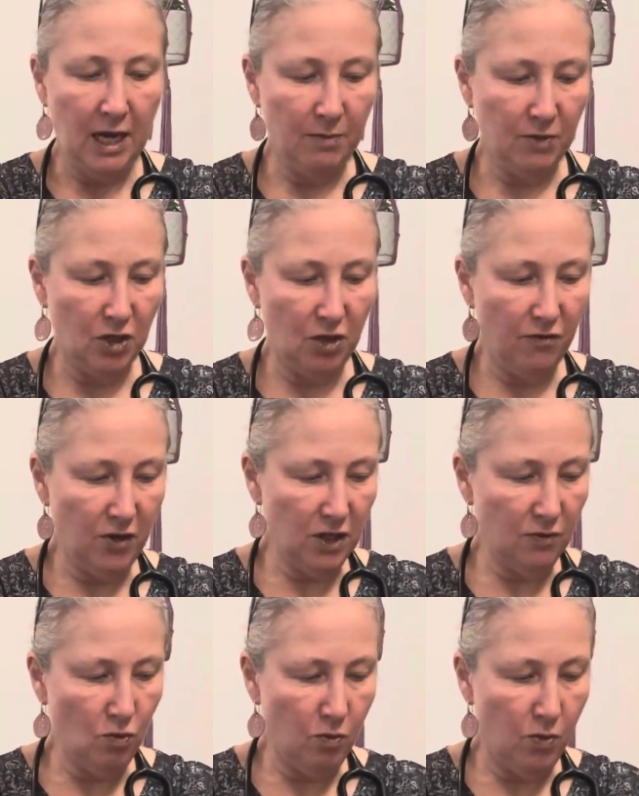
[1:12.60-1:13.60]
So you first
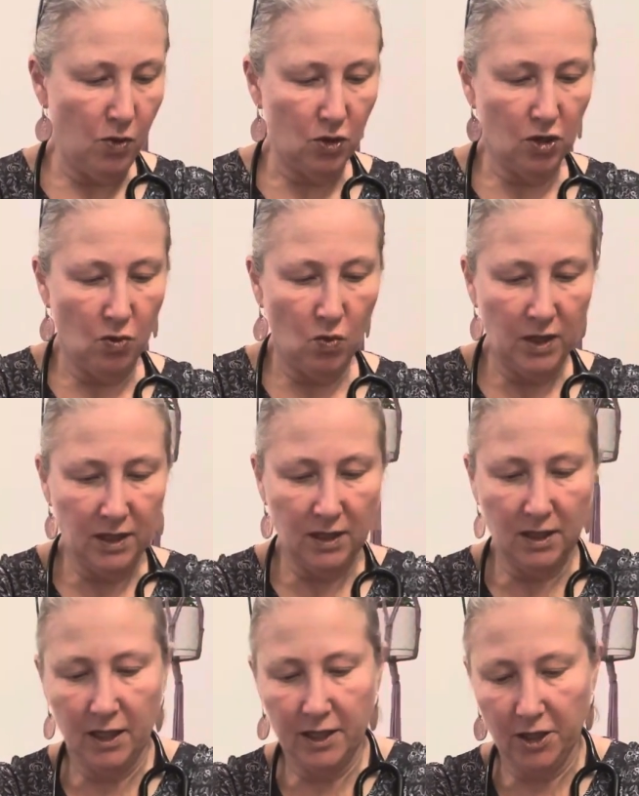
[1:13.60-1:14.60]
of all put one
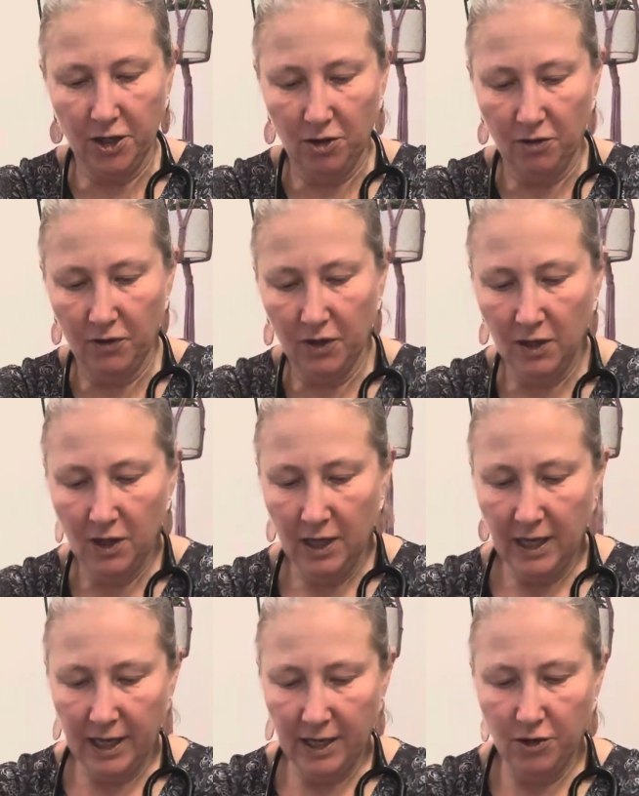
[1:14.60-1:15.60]
side over,
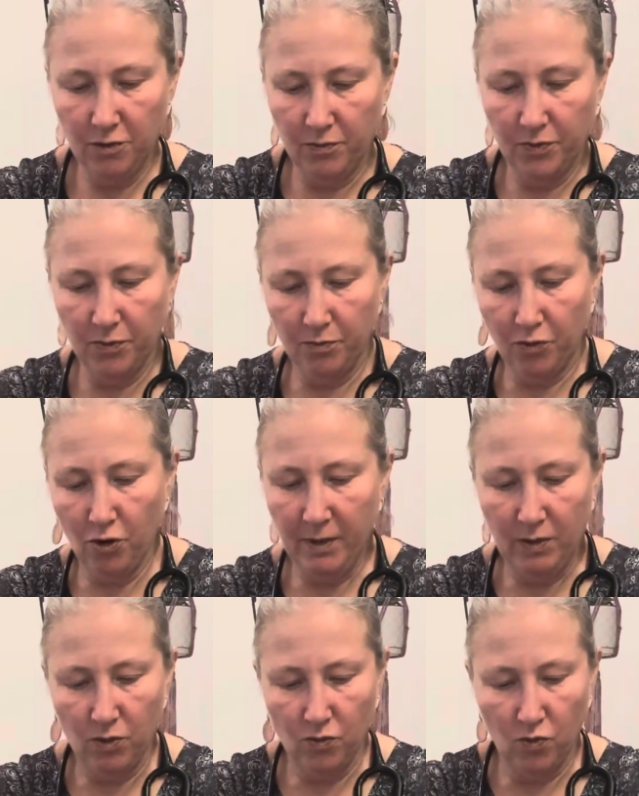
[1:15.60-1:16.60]
and you probably
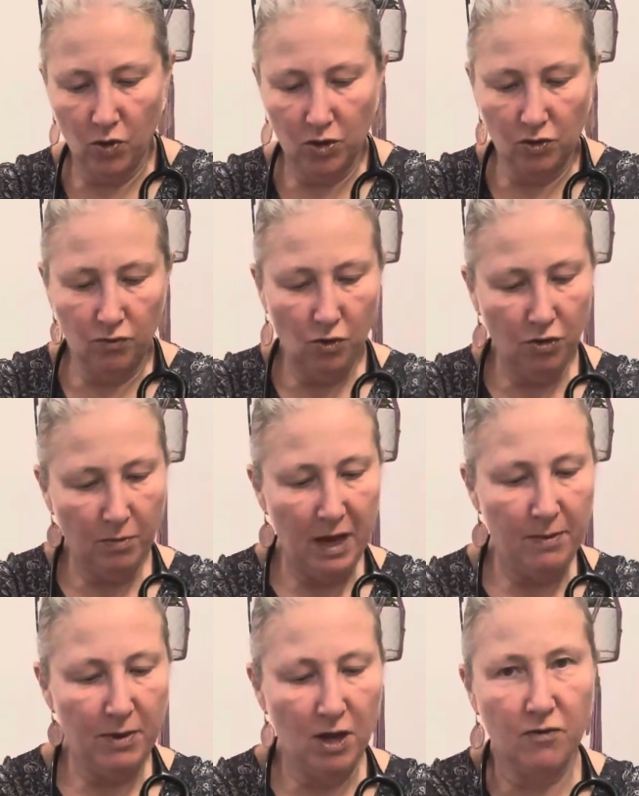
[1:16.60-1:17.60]
would want to roll the
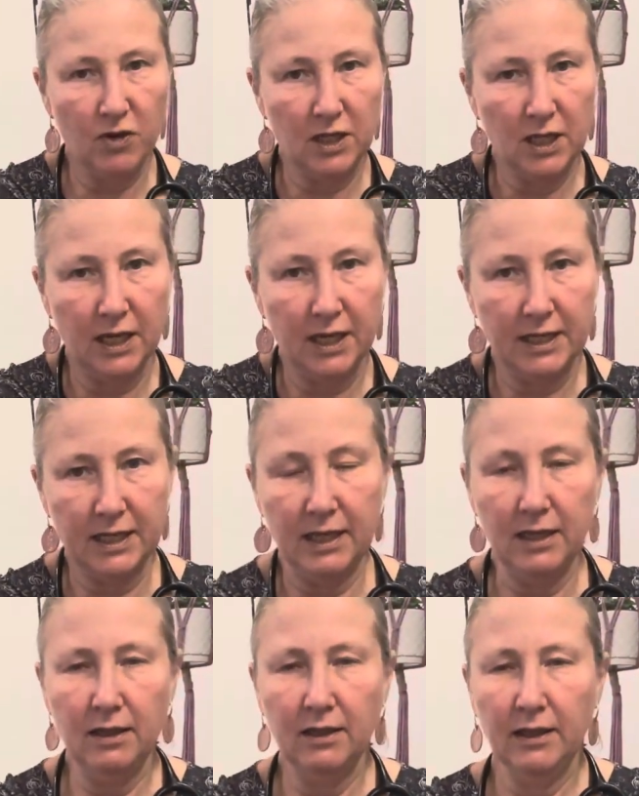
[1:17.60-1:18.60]
baby over and tuck it in.